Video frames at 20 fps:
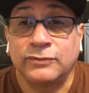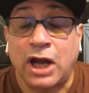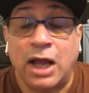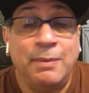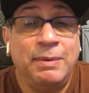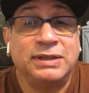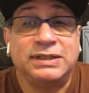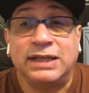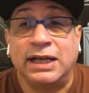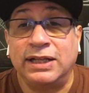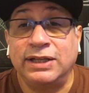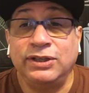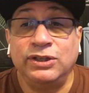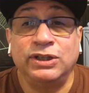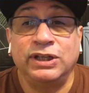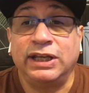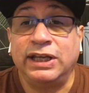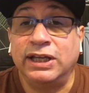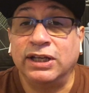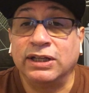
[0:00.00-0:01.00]
I'm not telling you
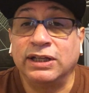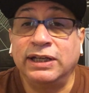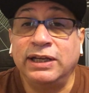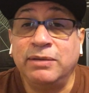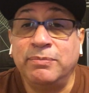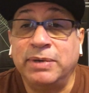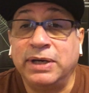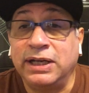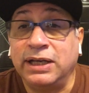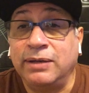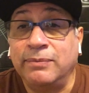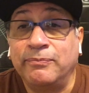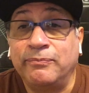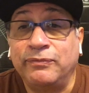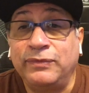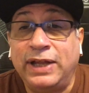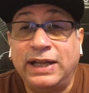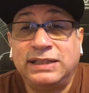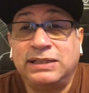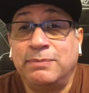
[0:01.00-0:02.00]
to kill anybody.
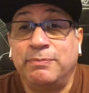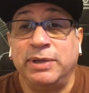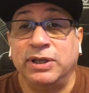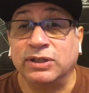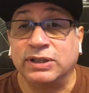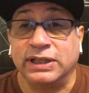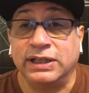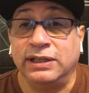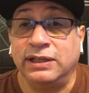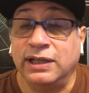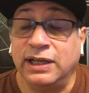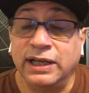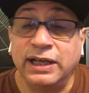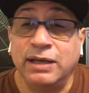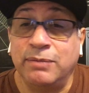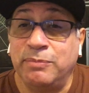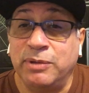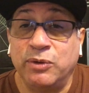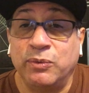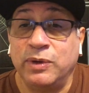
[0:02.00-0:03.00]
That's a building. It
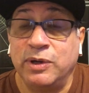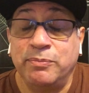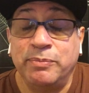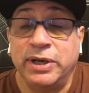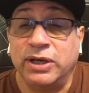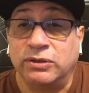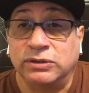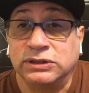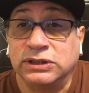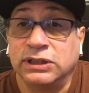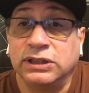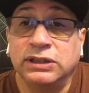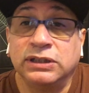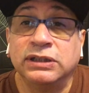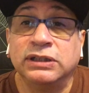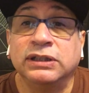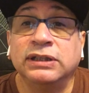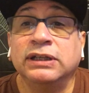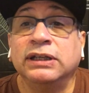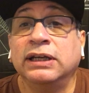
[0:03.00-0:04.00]
can be rebuilt.
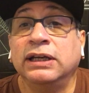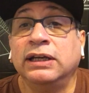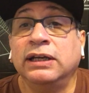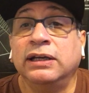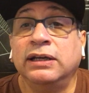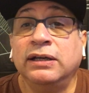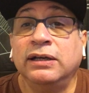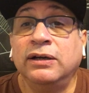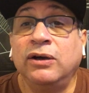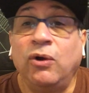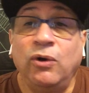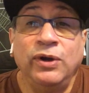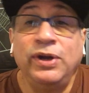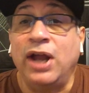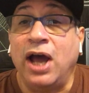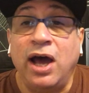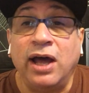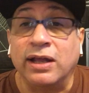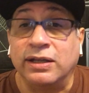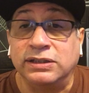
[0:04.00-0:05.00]
Or
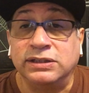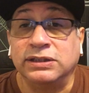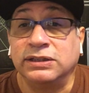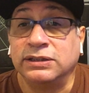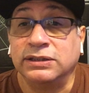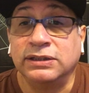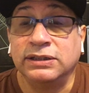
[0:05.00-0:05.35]
not.